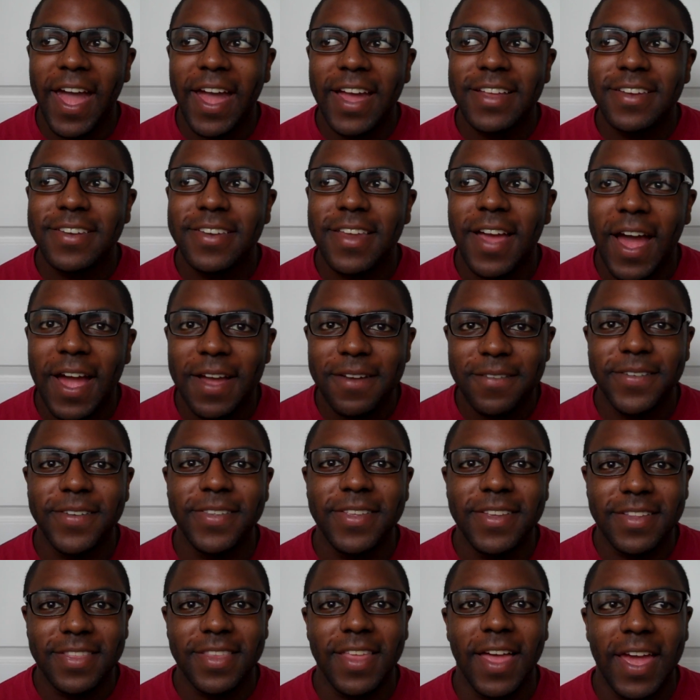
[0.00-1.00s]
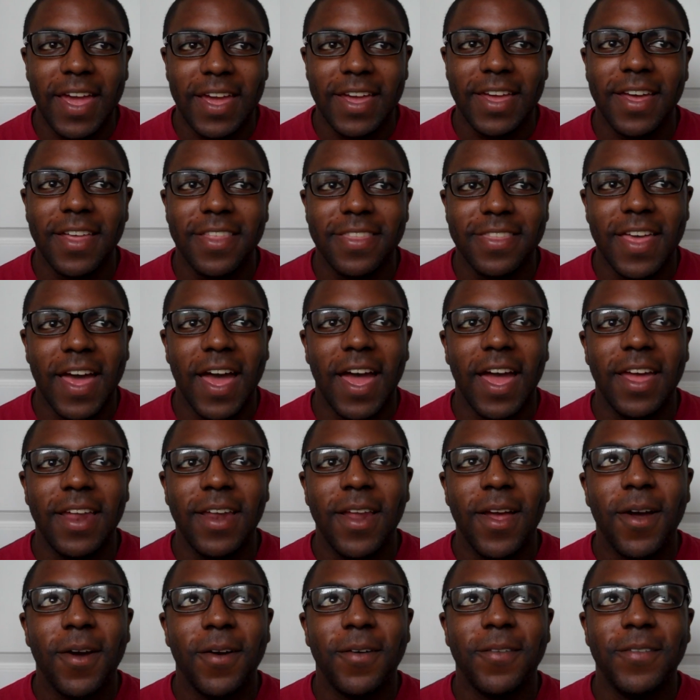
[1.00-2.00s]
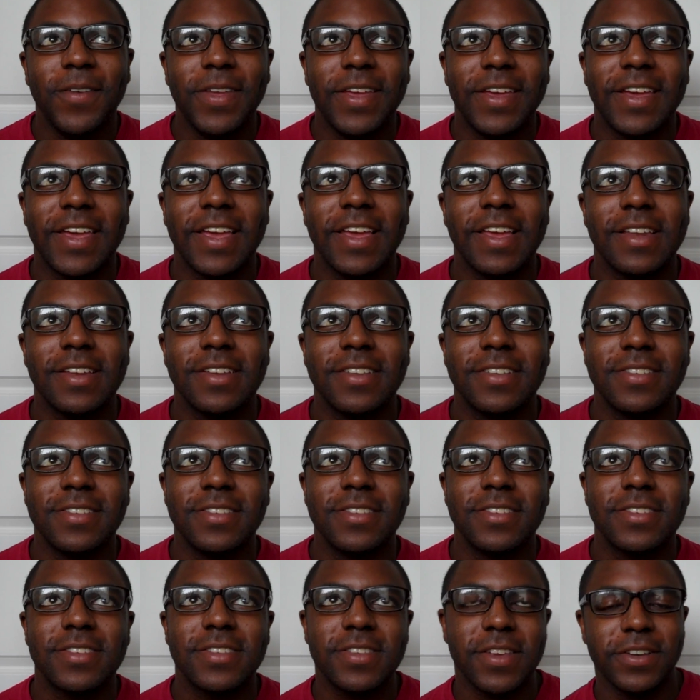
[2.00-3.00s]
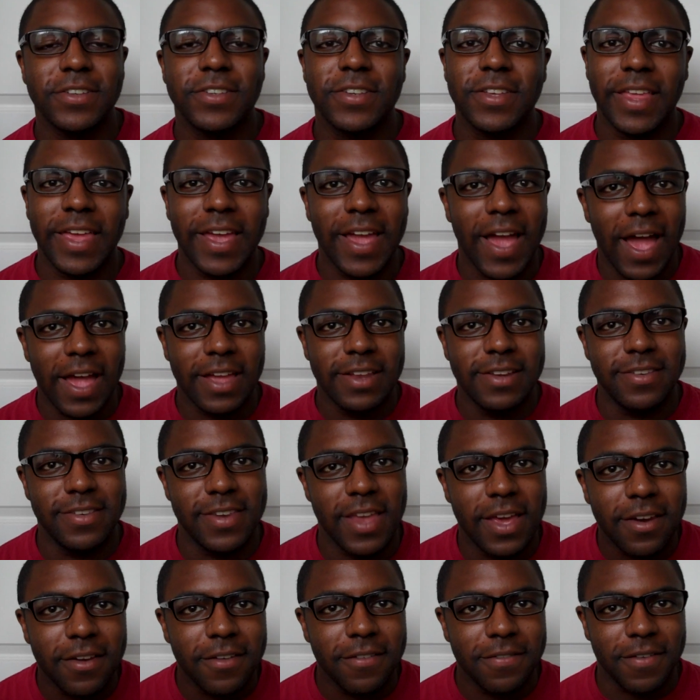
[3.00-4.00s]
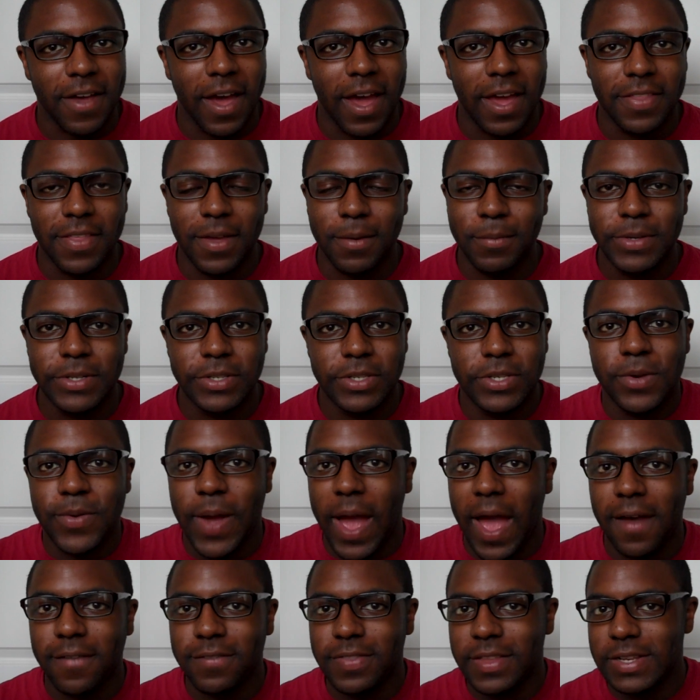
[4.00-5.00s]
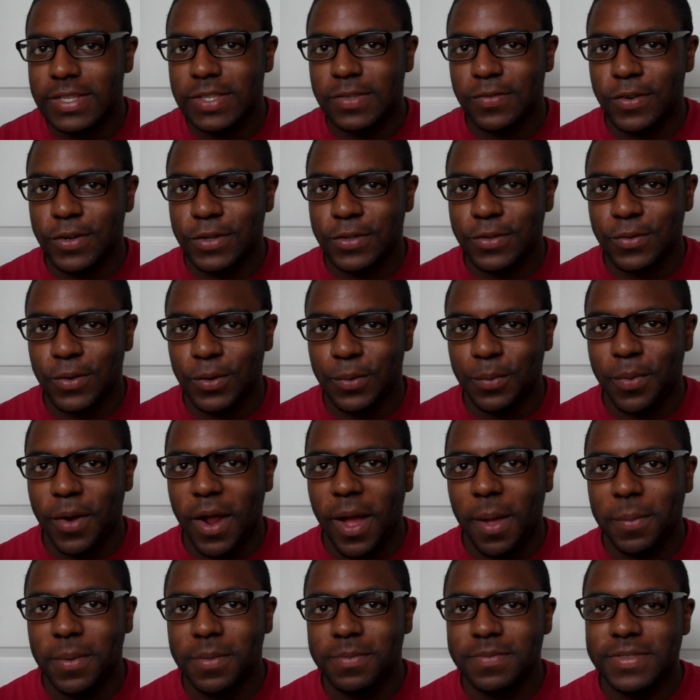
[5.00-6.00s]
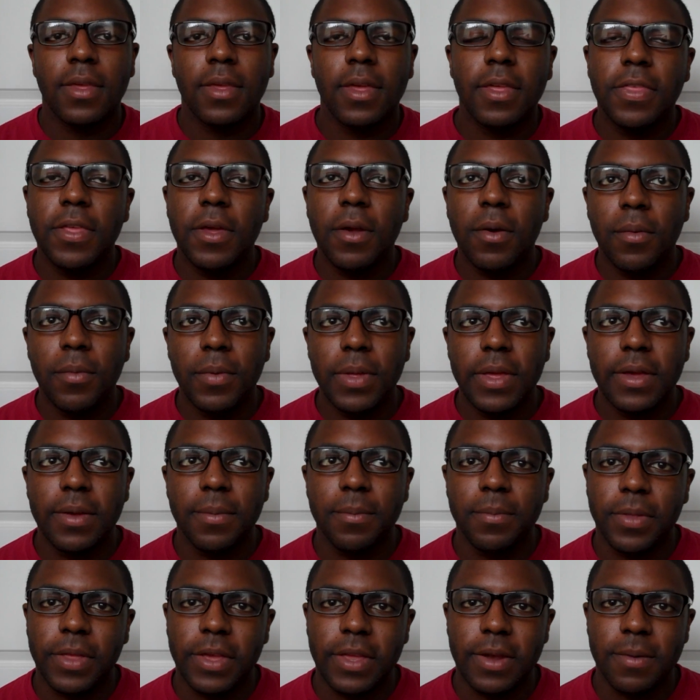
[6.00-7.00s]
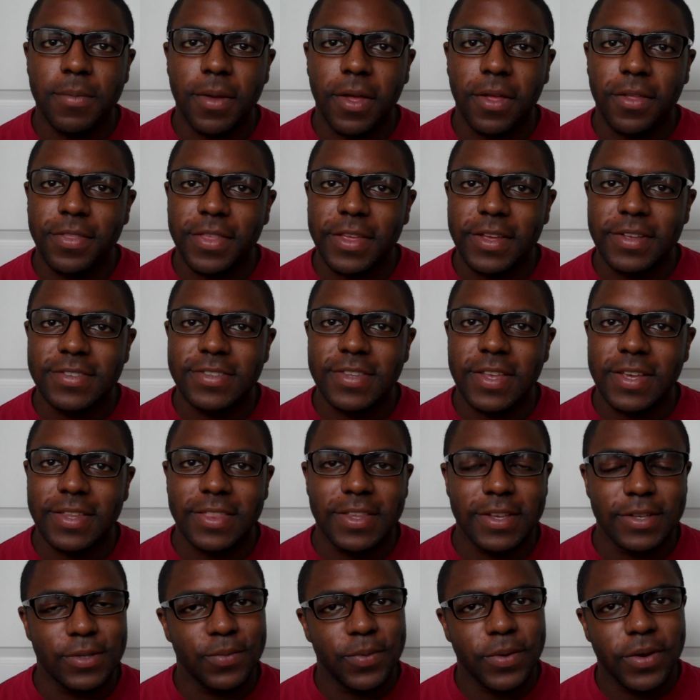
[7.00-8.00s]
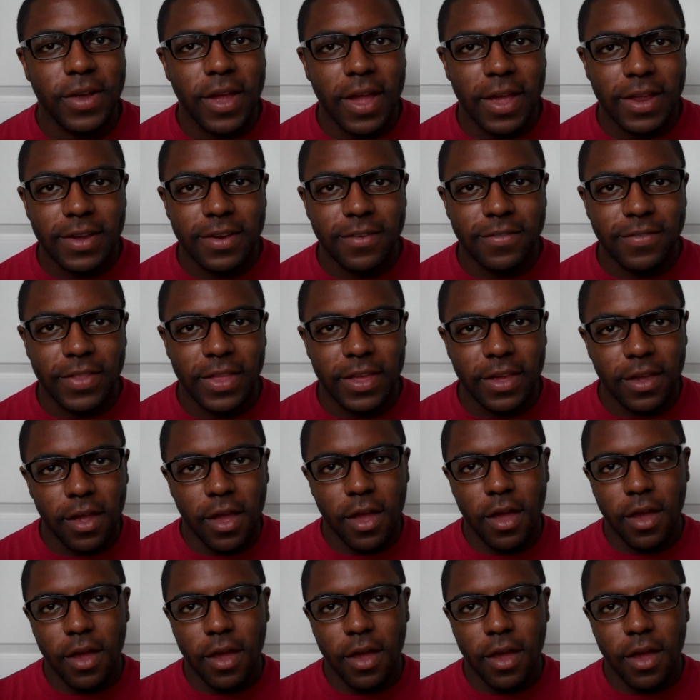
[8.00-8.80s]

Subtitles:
And I really like that we can start to identify that we do have these first world problems. I think when we complain about things like this, we're kind of